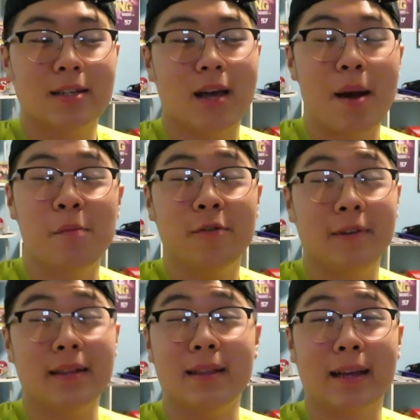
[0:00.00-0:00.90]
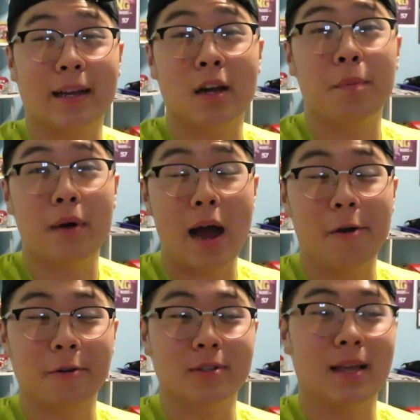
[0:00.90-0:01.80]
So I'm moving in like a couple
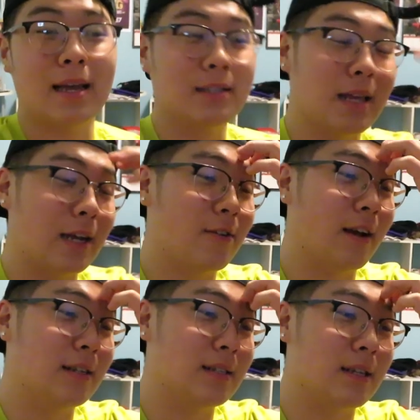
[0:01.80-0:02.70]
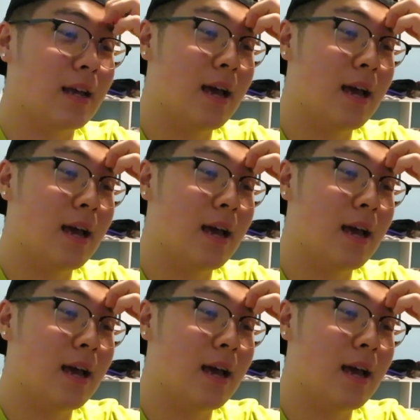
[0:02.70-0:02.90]
hours, so that's like crazy.